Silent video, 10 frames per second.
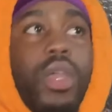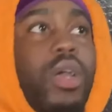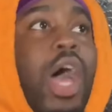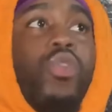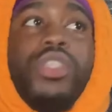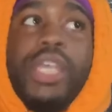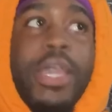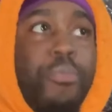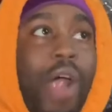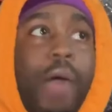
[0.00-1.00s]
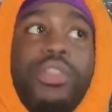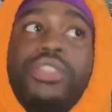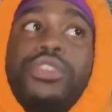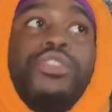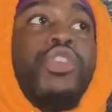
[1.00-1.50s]
I would say probably
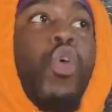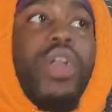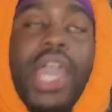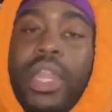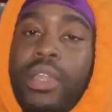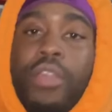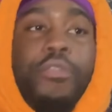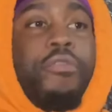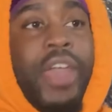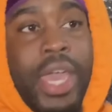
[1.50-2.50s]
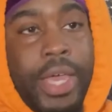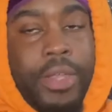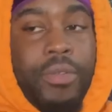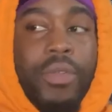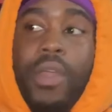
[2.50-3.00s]
just, get another
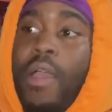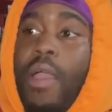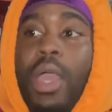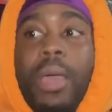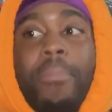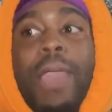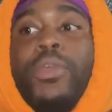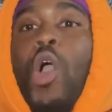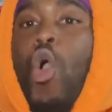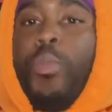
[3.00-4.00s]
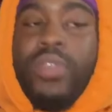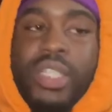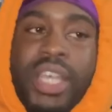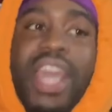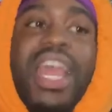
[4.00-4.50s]
fan, maybe open the
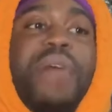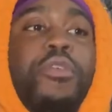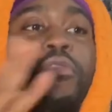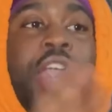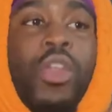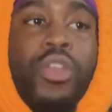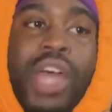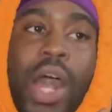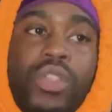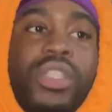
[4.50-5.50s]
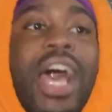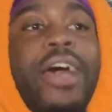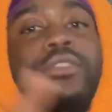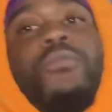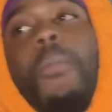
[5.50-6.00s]
tent, have a fan on the
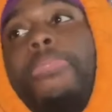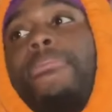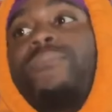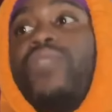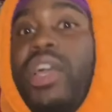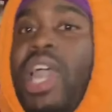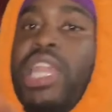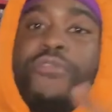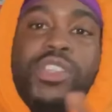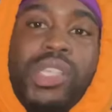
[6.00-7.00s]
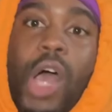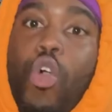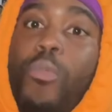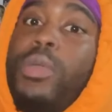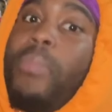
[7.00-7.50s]
outside. Again, if it's not
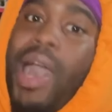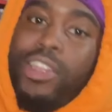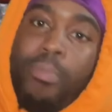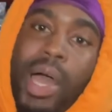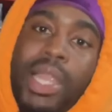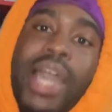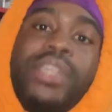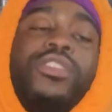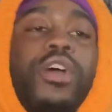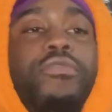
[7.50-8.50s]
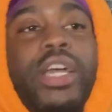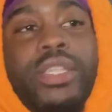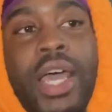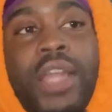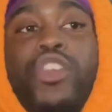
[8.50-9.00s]
going to be bothered by light, stuff like
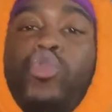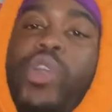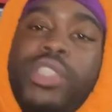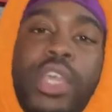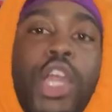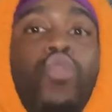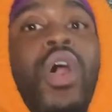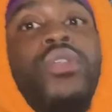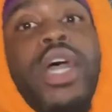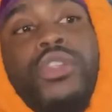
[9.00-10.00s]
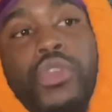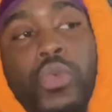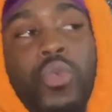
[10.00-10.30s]
that, there's ways to get around that too.